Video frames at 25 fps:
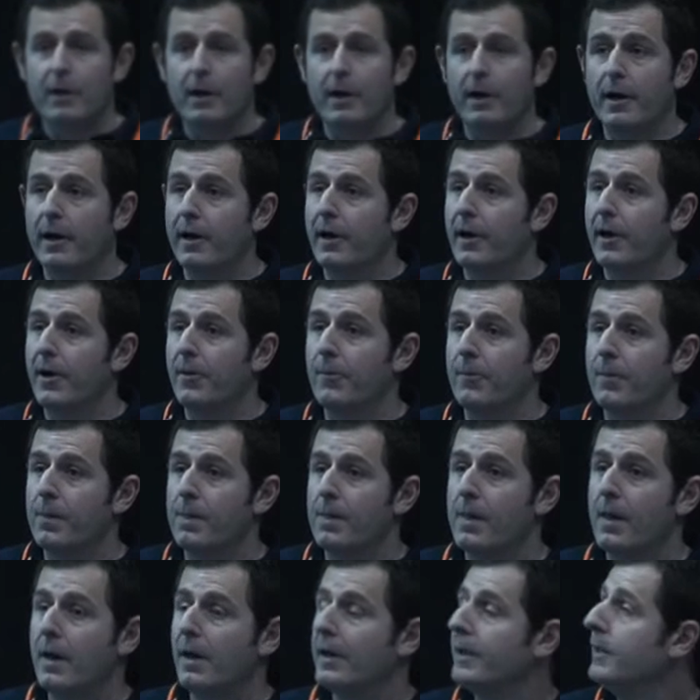
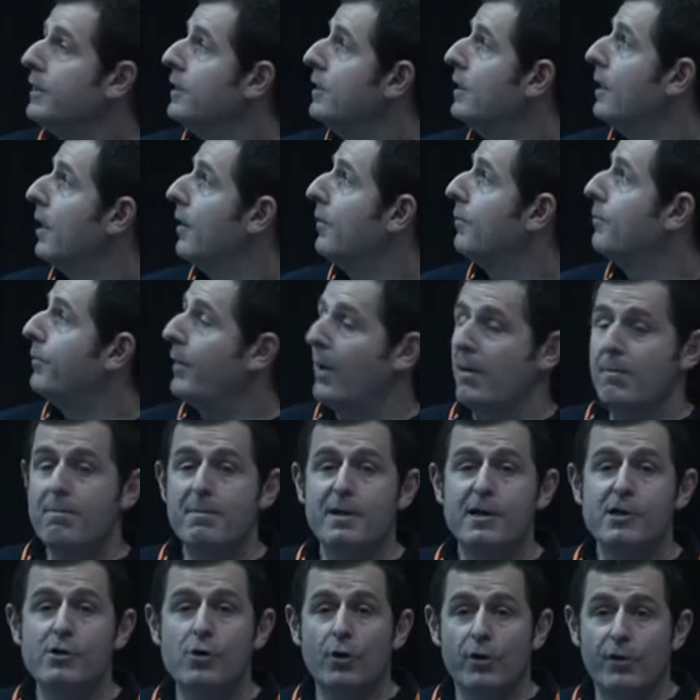per
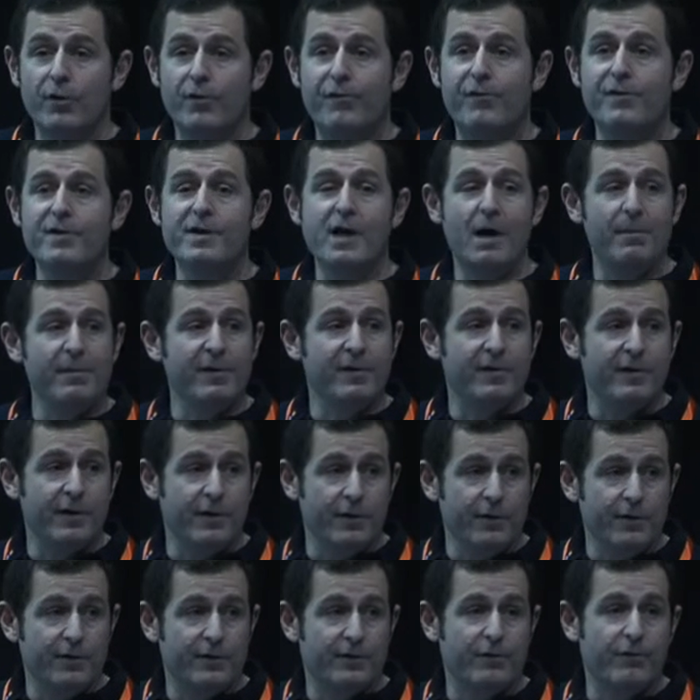million of
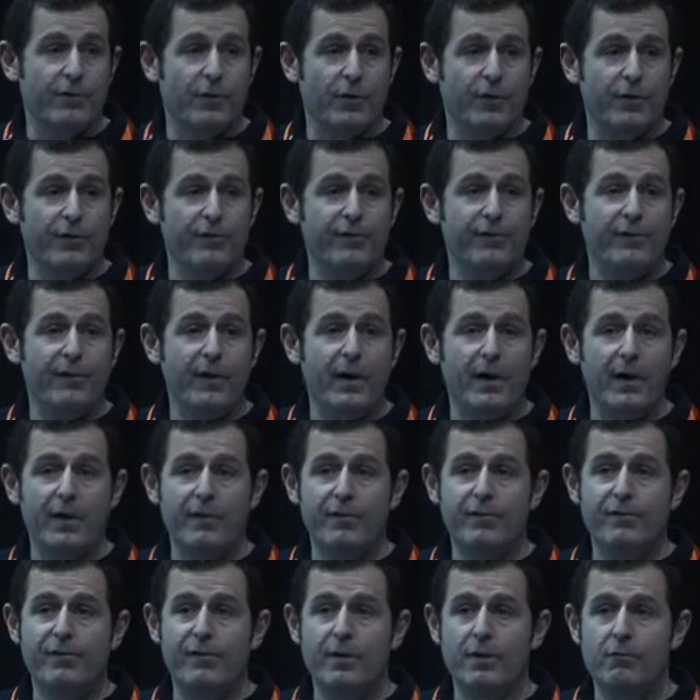inhabitants for the
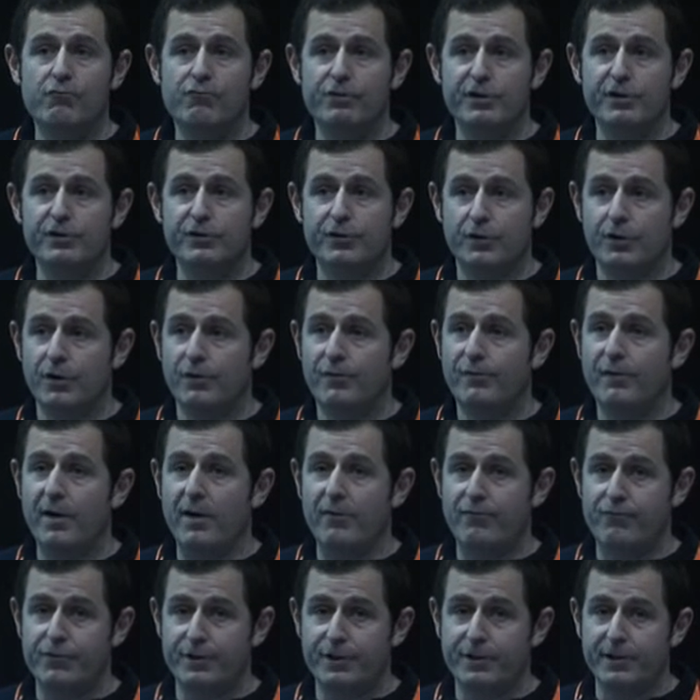5 regions of
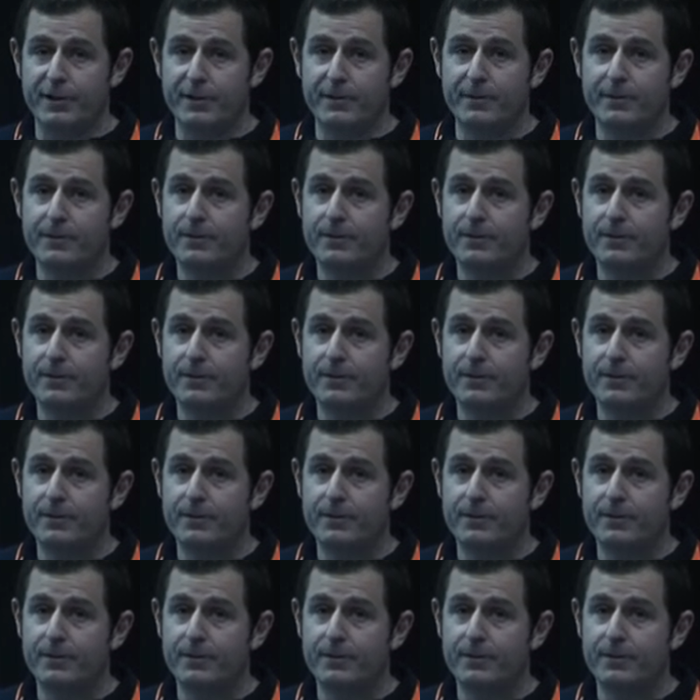Africa.